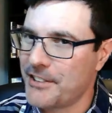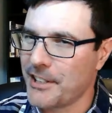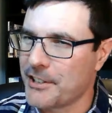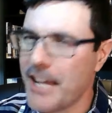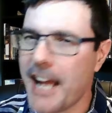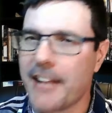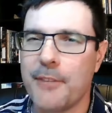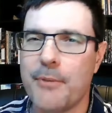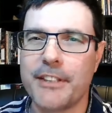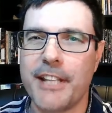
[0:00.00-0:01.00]
exactly
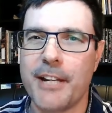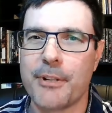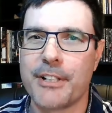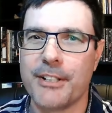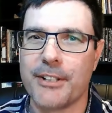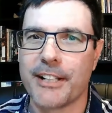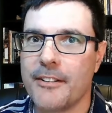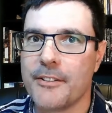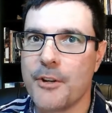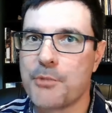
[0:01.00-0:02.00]
what they were doing.
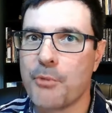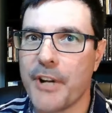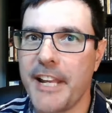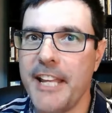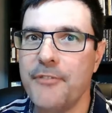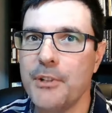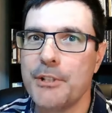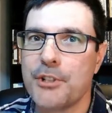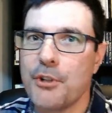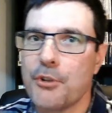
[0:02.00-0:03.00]
Those were
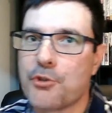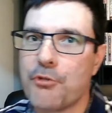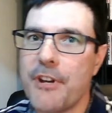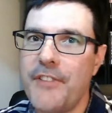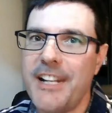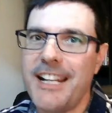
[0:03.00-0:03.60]
influencer-driven